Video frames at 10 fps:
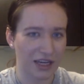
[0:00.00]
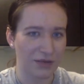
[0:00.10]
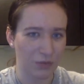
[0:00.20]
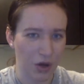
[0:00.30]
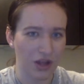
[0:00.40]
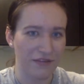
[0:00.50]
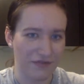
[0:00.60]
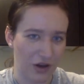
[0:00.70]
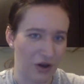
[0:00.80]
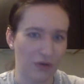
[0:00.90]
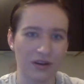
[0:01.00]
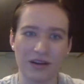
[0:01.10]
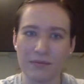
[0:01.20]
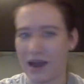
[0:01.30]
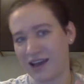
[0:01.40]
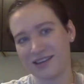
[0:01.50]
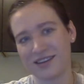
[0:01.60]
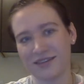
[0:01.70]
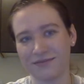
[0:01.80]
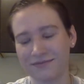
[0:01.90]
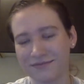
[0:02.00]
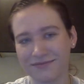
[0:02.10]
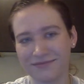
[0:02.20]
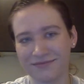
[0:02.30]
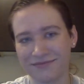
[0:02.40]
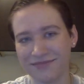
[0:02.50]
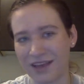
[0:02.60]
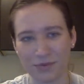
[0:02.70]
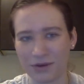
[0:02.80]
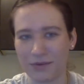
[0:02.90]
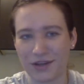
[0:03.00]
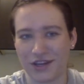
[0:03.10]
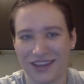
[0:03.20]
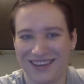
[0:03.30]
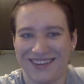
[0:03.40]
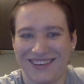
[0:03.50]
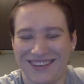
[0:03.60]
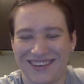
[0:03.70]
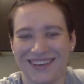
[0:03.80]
wallet, phone, mask. That's pretty much it.